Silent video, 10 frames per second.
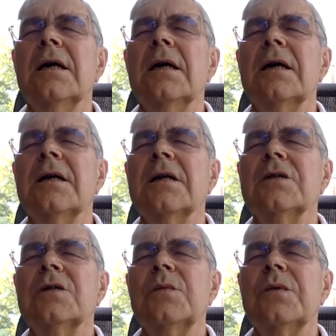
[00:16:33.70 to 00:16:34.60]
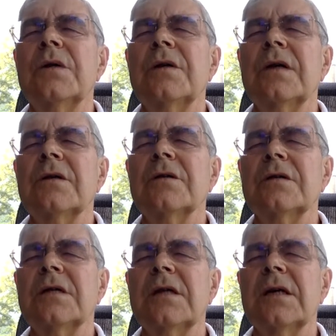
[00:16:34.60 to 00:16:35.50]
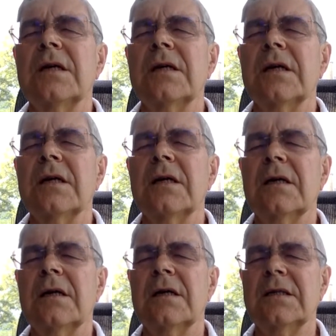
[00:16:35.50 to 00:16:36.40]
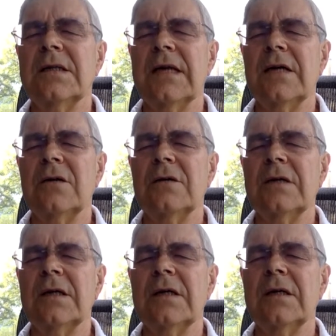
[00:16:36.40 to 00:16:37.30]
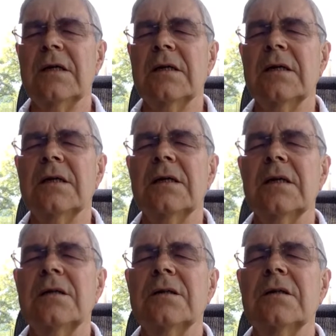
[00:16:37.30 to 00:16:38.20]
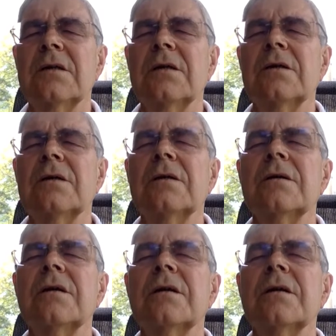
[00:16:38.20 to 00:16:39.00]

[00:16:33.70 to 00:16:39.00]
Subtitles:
And as you breathe out, you're taking it down again into the earth.